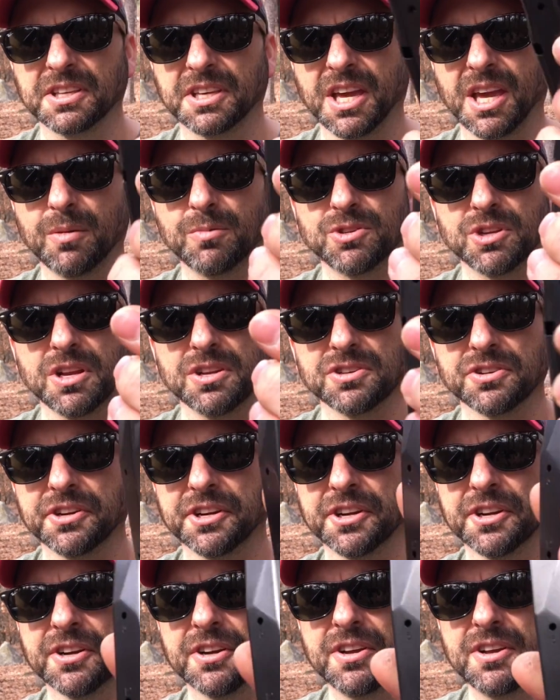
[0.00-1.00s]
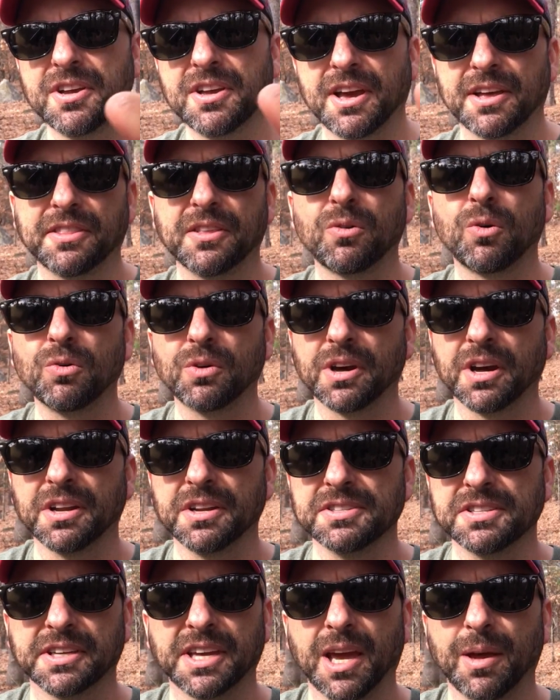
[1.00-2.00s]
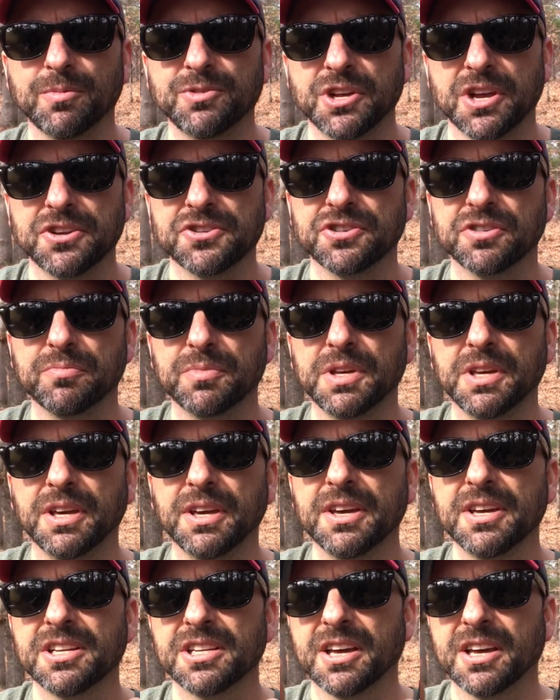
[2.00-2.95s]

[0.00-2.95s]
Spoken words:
the game changer here. The whole gun is a game changer to me.